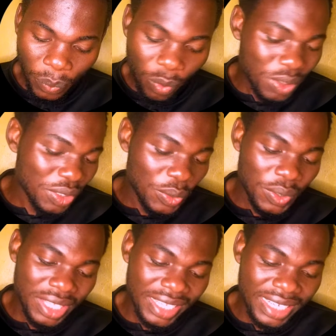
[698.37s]
What do you
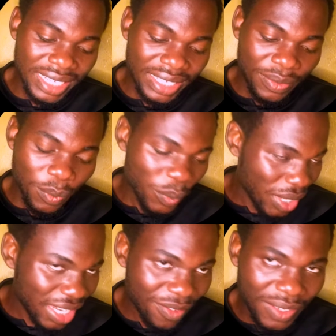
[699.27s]
think we
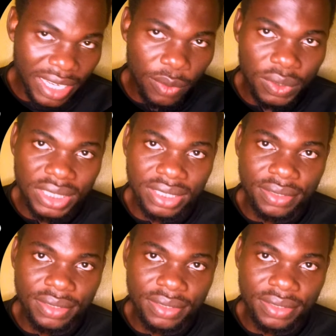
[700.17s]
are leaving out?